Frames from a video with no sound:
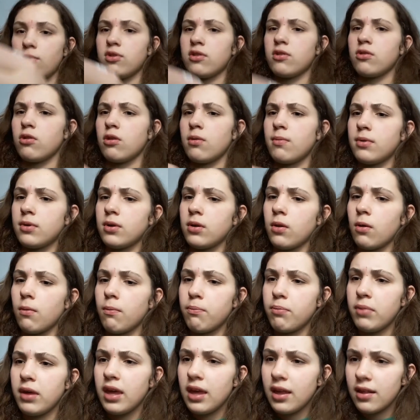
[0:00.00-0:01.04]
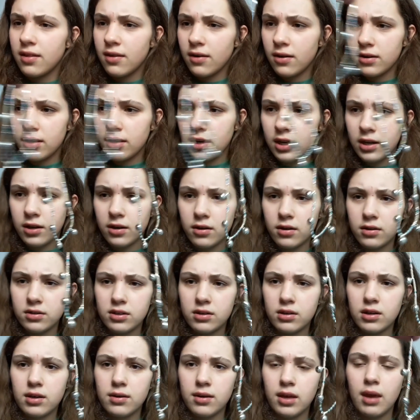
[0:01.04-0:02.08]
most adorable little beads on here.
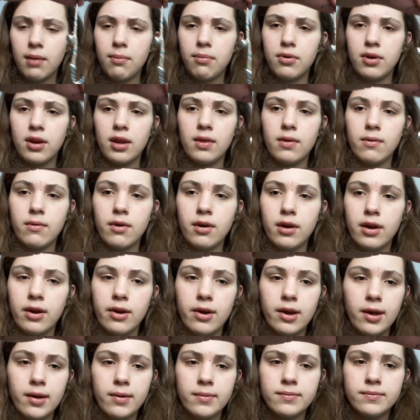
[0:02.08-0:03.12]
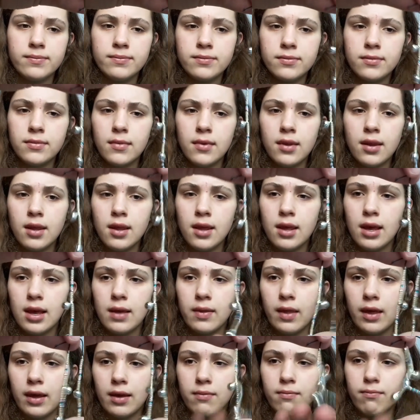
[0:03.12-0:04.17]
Sorry, I keep putting in the wrong area.
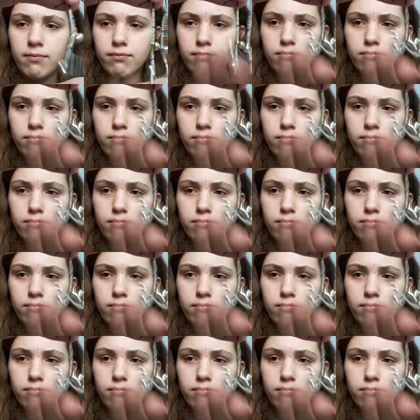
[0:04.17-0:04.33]
And like,